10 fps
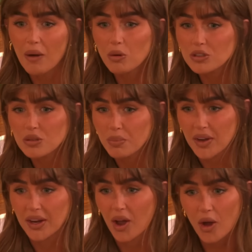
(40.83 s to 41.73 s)
I wasn't
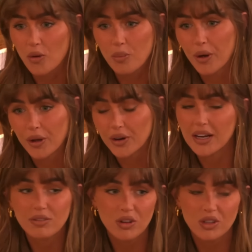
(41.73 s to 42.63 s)
being open,
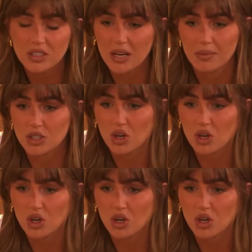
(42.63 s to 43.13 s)
even on the date with